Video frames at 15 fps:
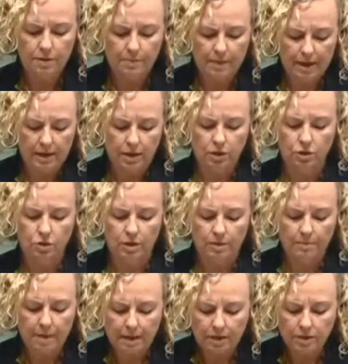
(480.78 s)
and making sure their
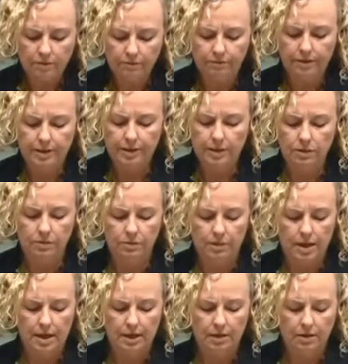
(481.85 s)
mental and physical
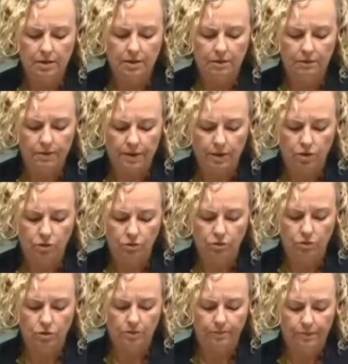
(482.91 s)
needs of their
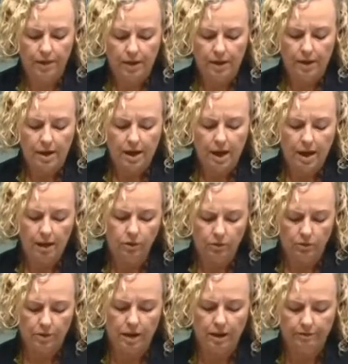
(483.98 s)
children are
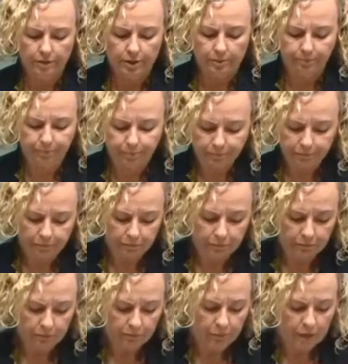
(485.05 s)
looked after.
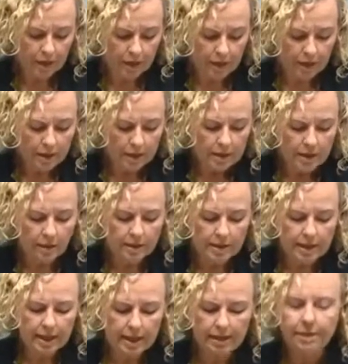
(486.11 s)
So it's
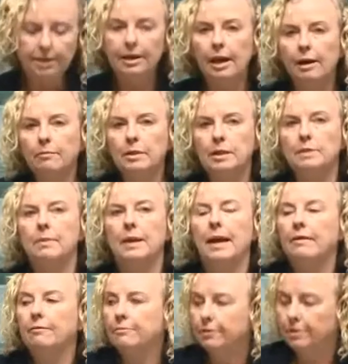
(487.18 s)
clear that the government's
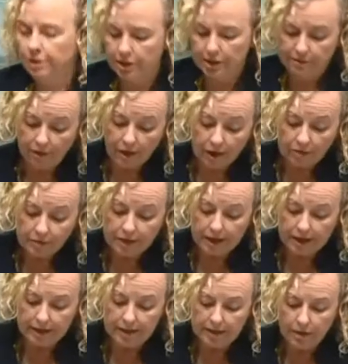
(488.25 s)
plan for just 5
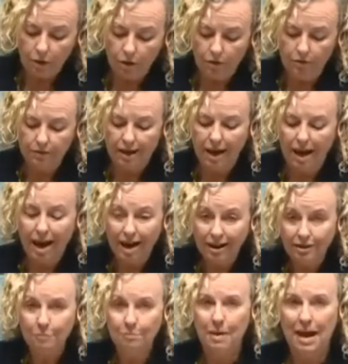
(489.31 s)
days of
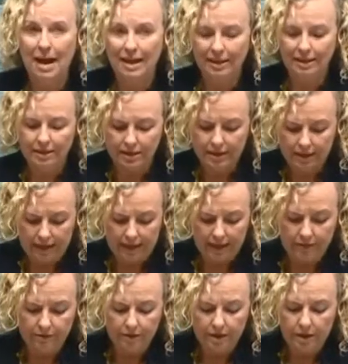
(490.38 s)
unpaid
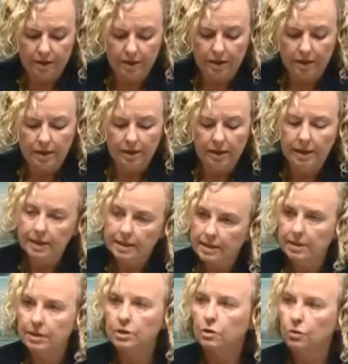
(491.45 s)
leave
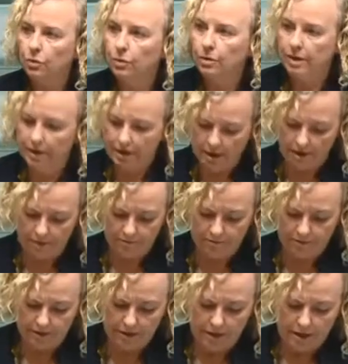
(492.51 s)
isn't good enough.